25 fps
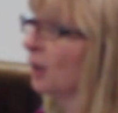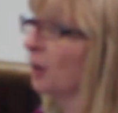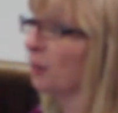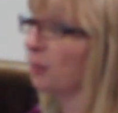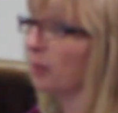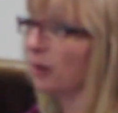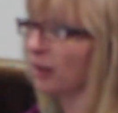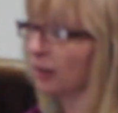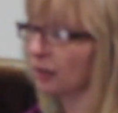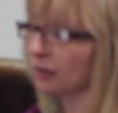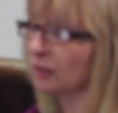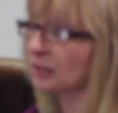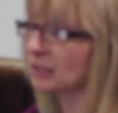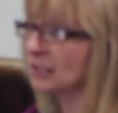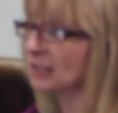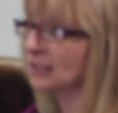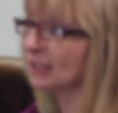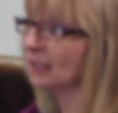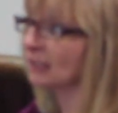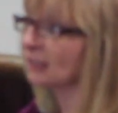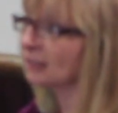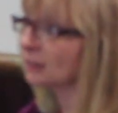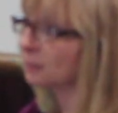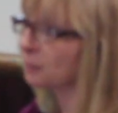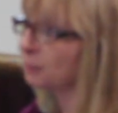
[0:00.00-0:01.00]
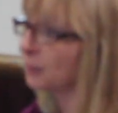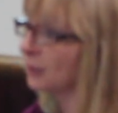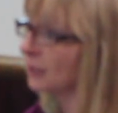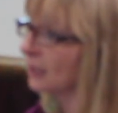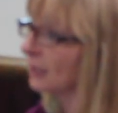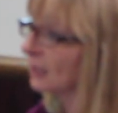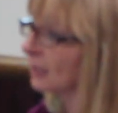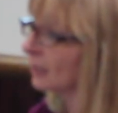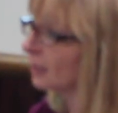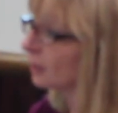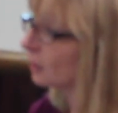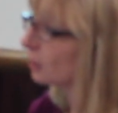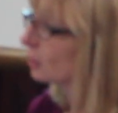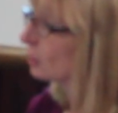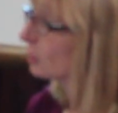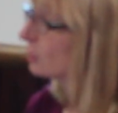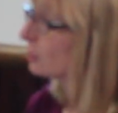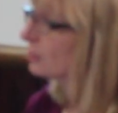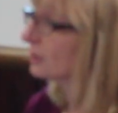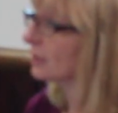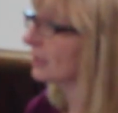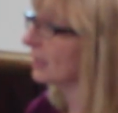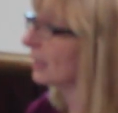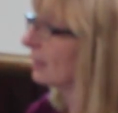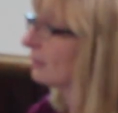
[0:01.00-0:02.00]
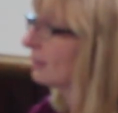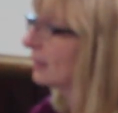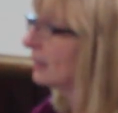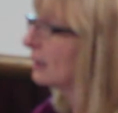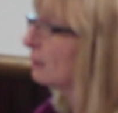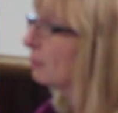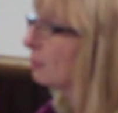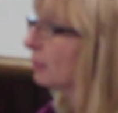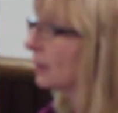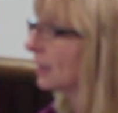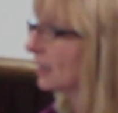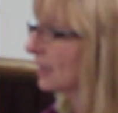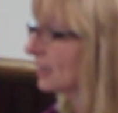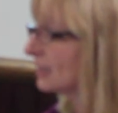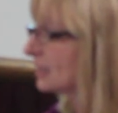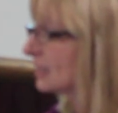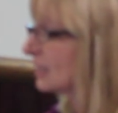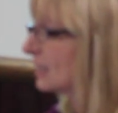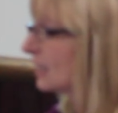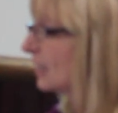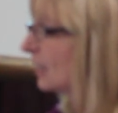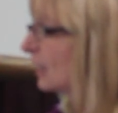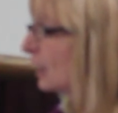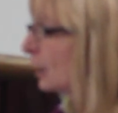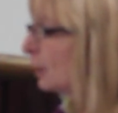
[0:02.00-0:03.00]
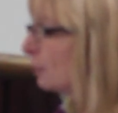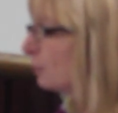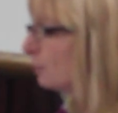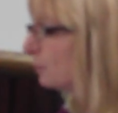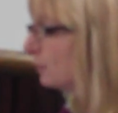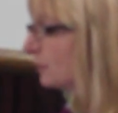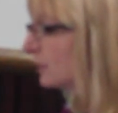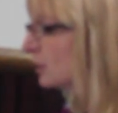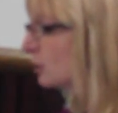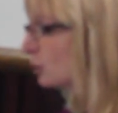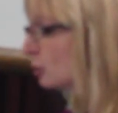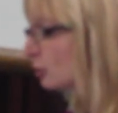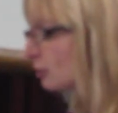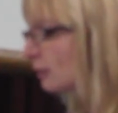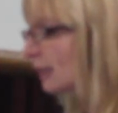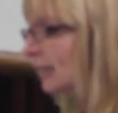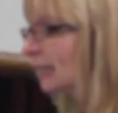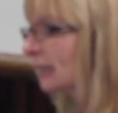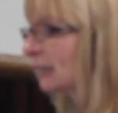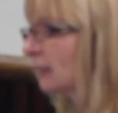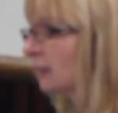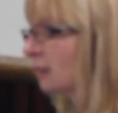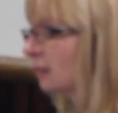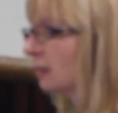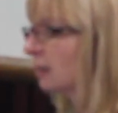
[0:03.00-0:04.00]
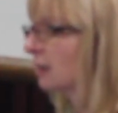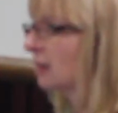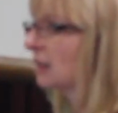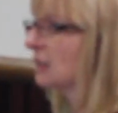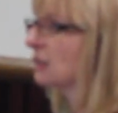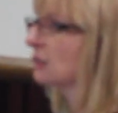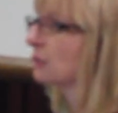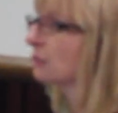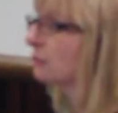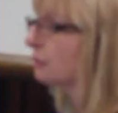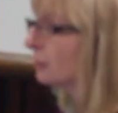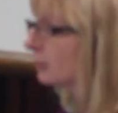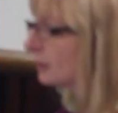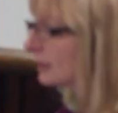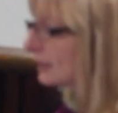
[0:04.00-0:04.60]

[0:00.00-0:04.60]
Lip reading: Priority debts being those that have an impact directly on the client. So, for